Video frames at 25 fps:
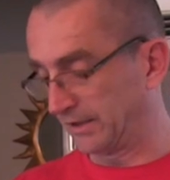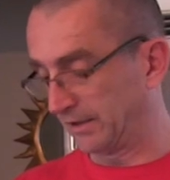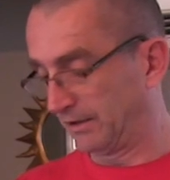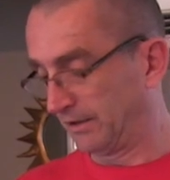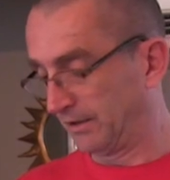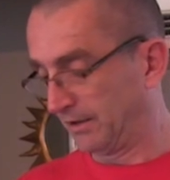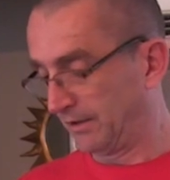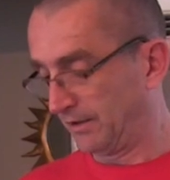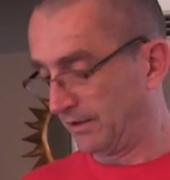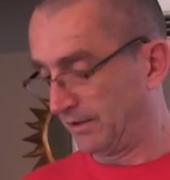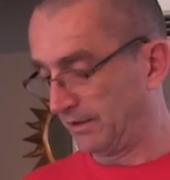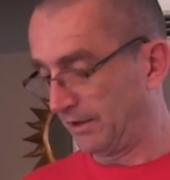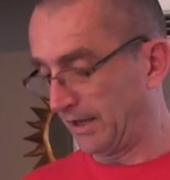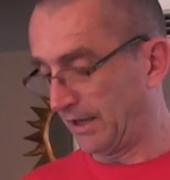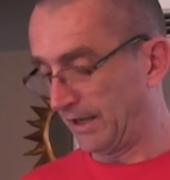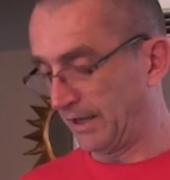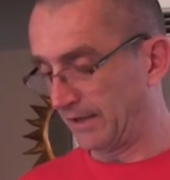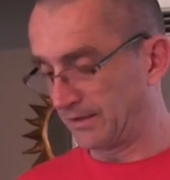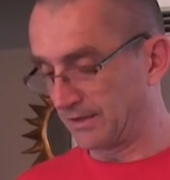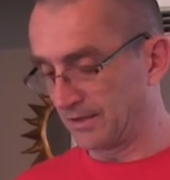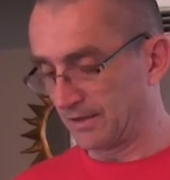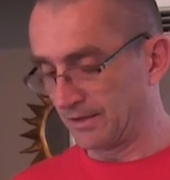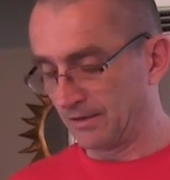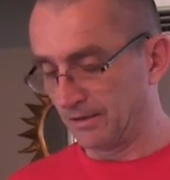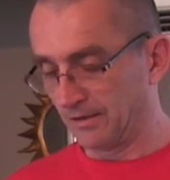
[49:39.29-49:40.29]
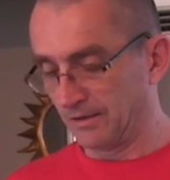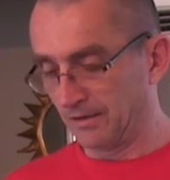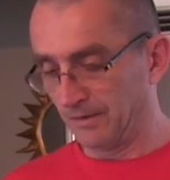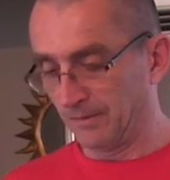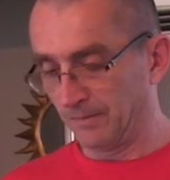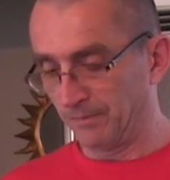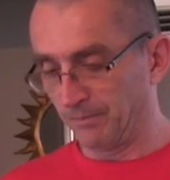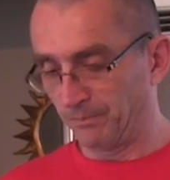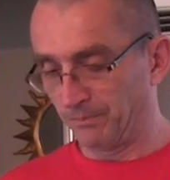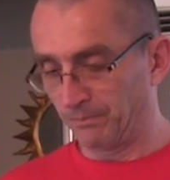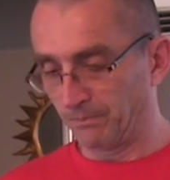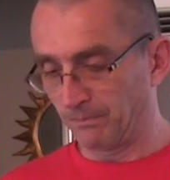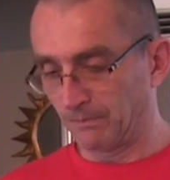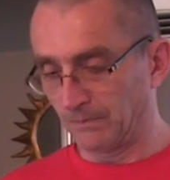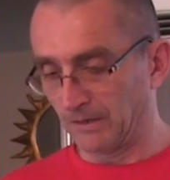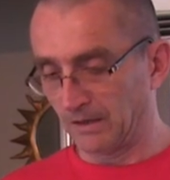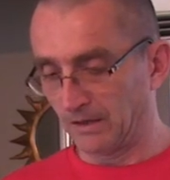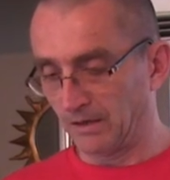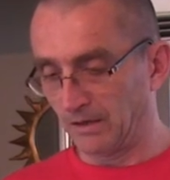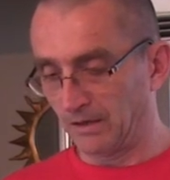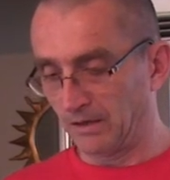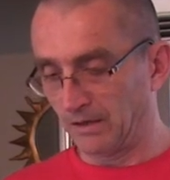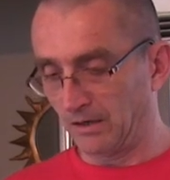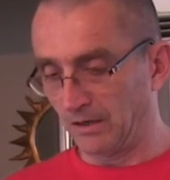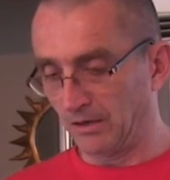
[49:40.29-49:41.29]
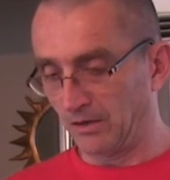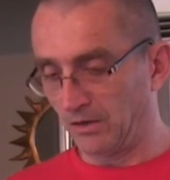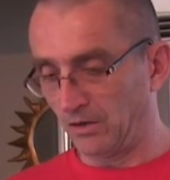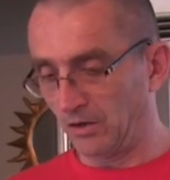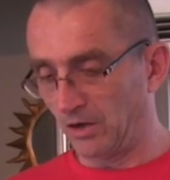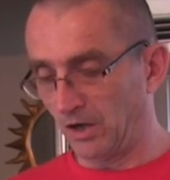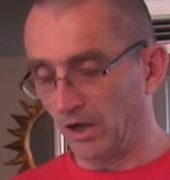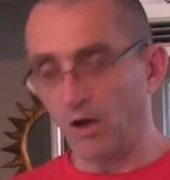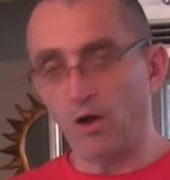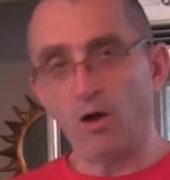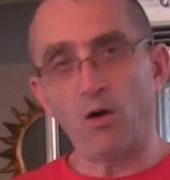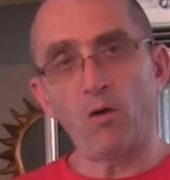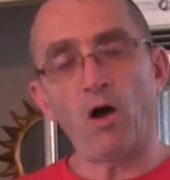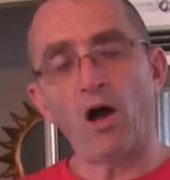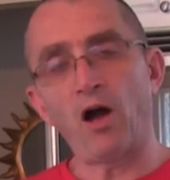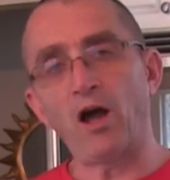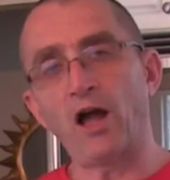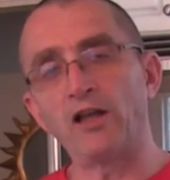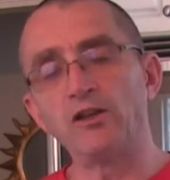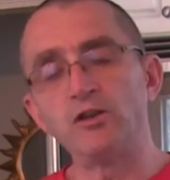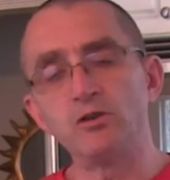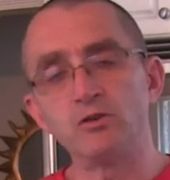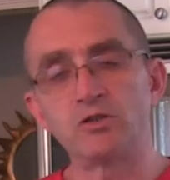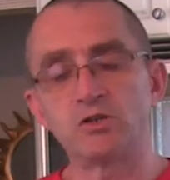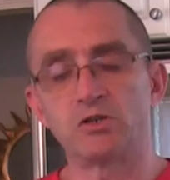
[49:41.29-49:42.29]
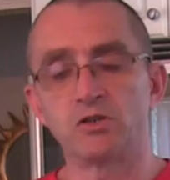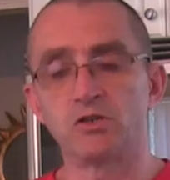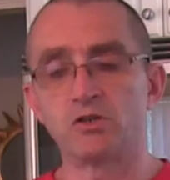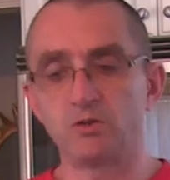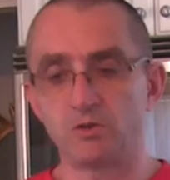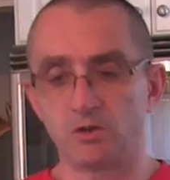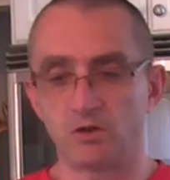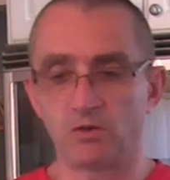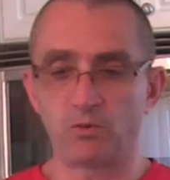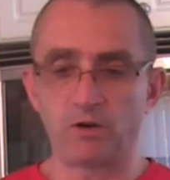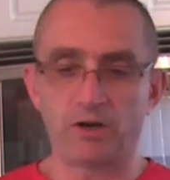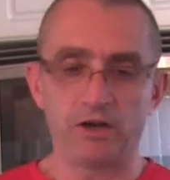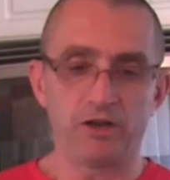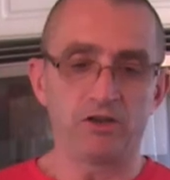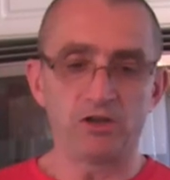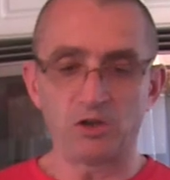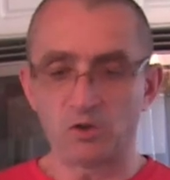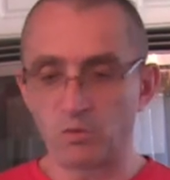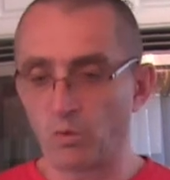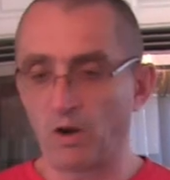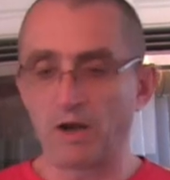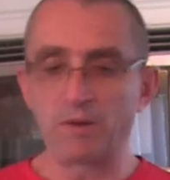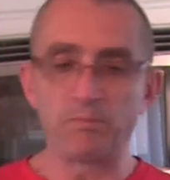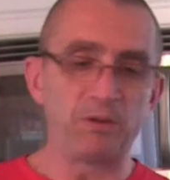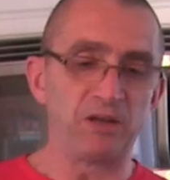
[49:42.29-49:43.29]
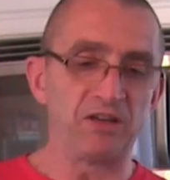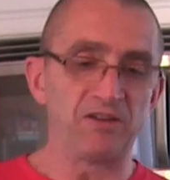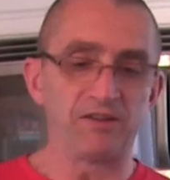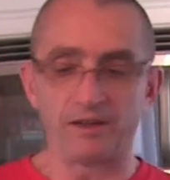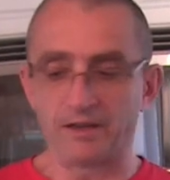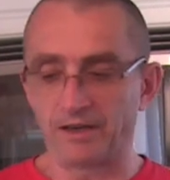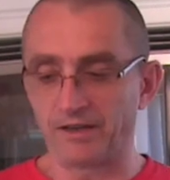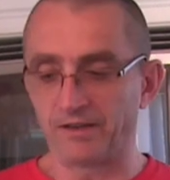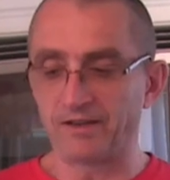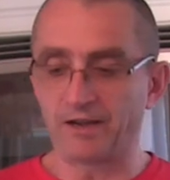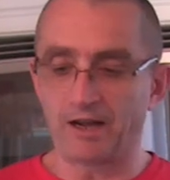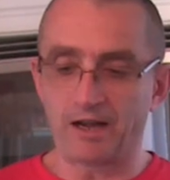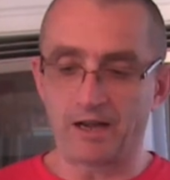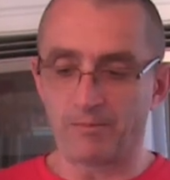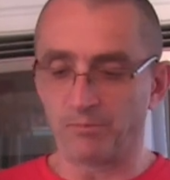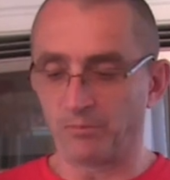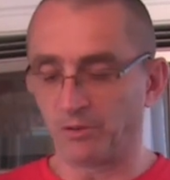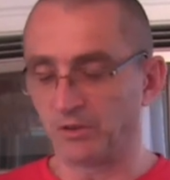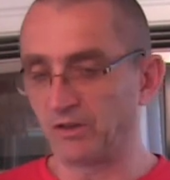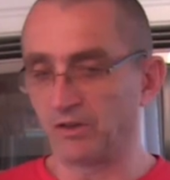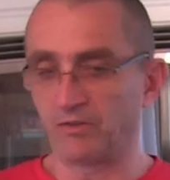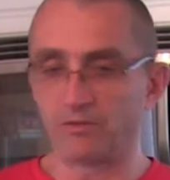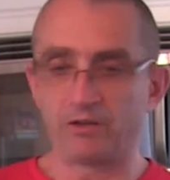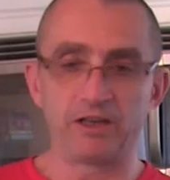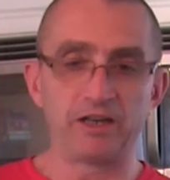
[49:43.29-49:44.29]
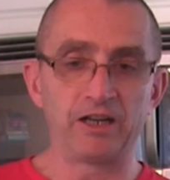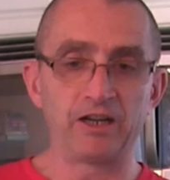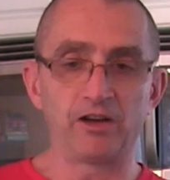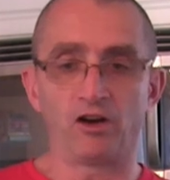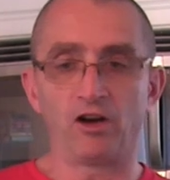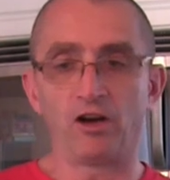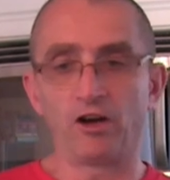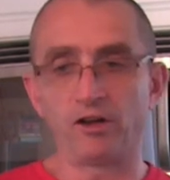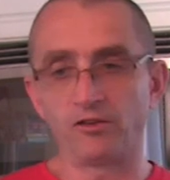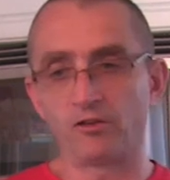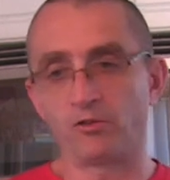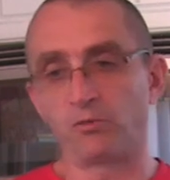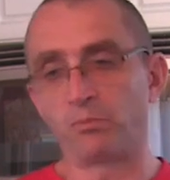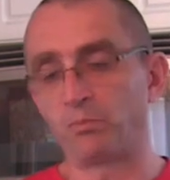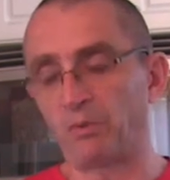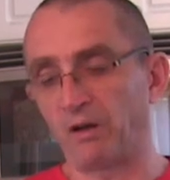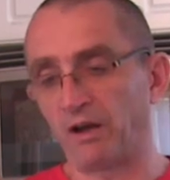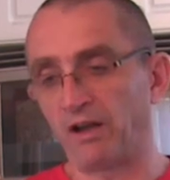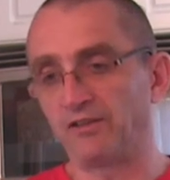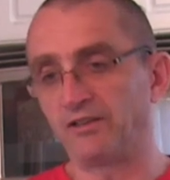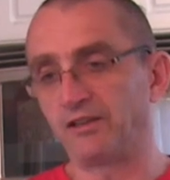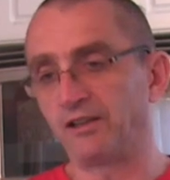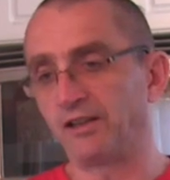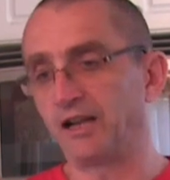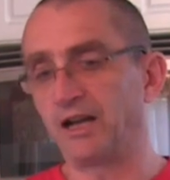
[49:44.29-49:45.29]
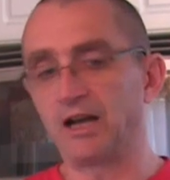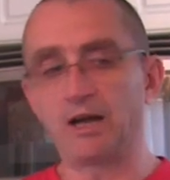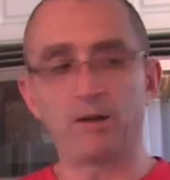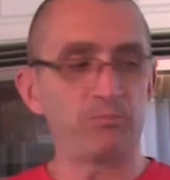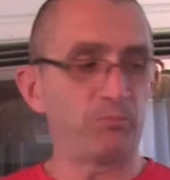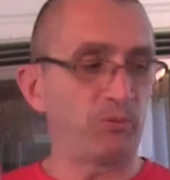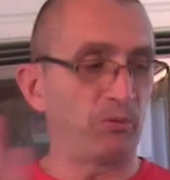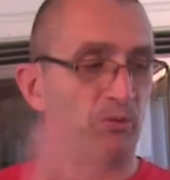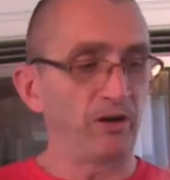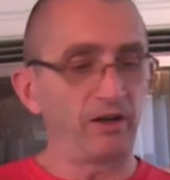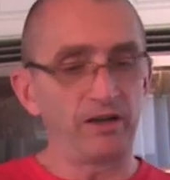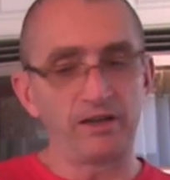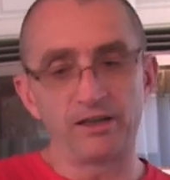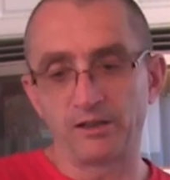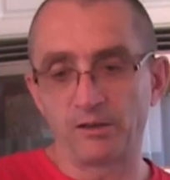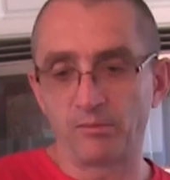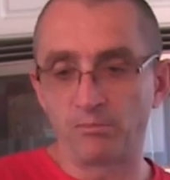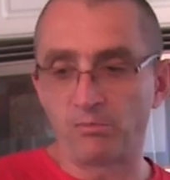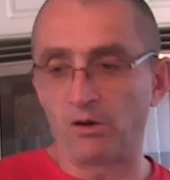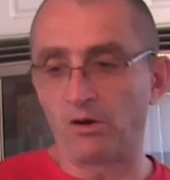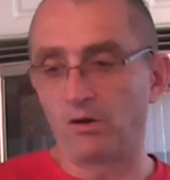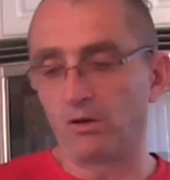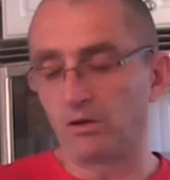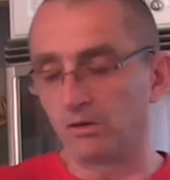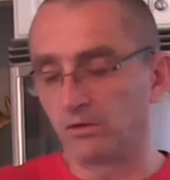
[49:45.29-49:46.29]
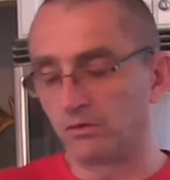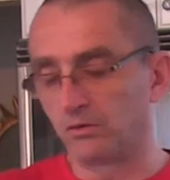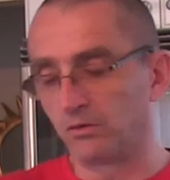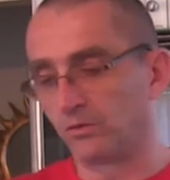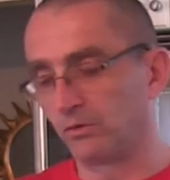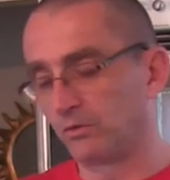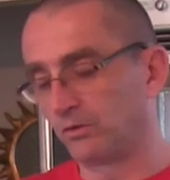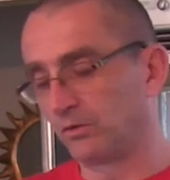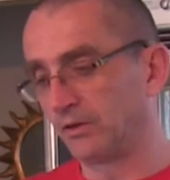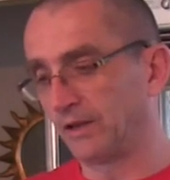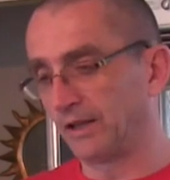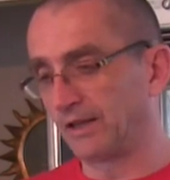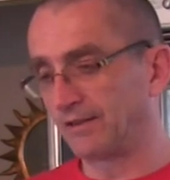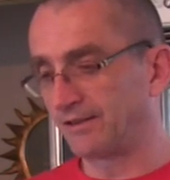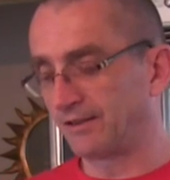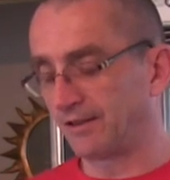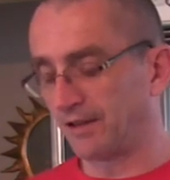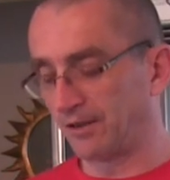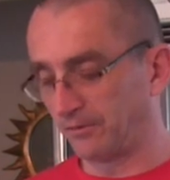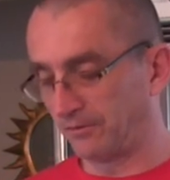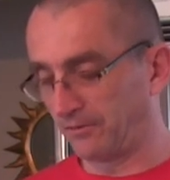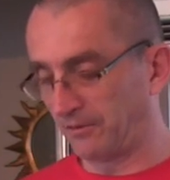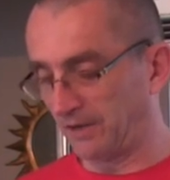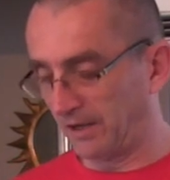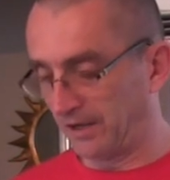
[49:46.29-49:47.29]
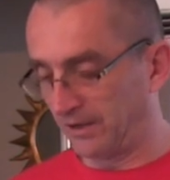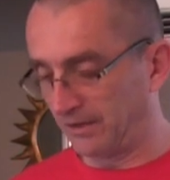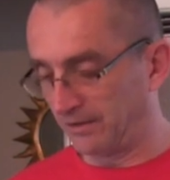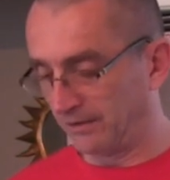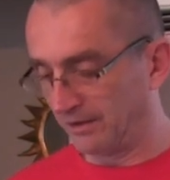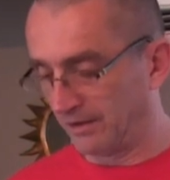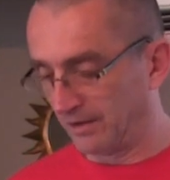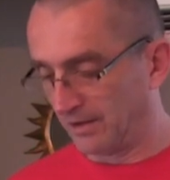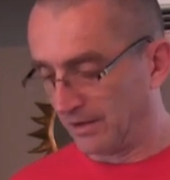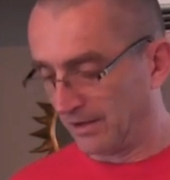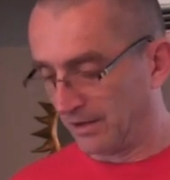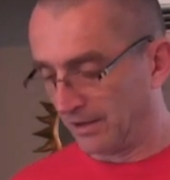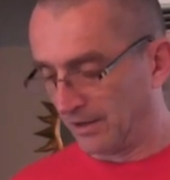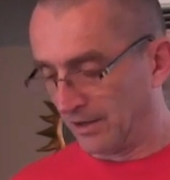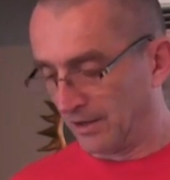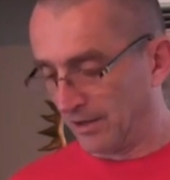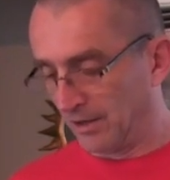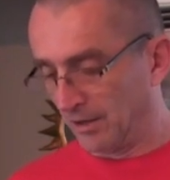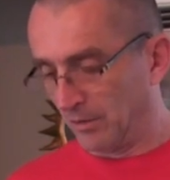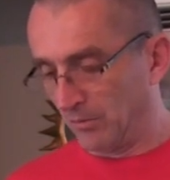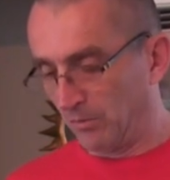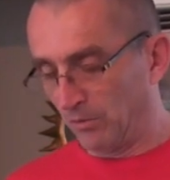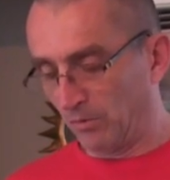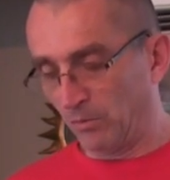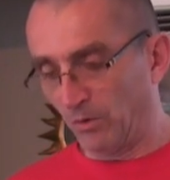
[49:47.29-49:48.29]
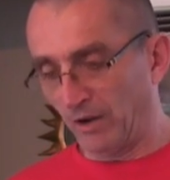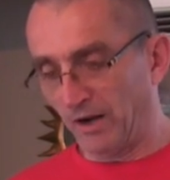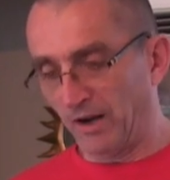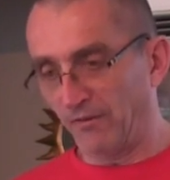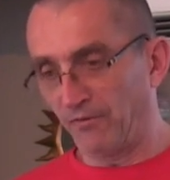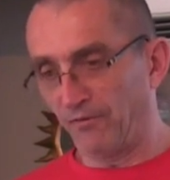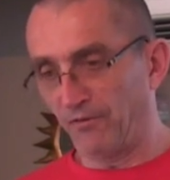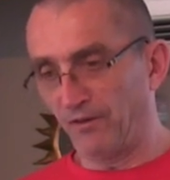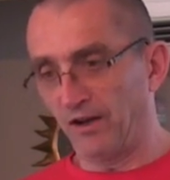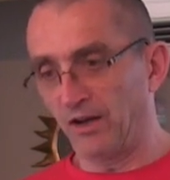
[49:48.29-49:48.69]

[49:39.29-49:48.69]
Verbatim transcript: So if you keep have a little um, bowl of vinegar that you're dipping all these pieces of meat into, one by one, or slowly but surely, the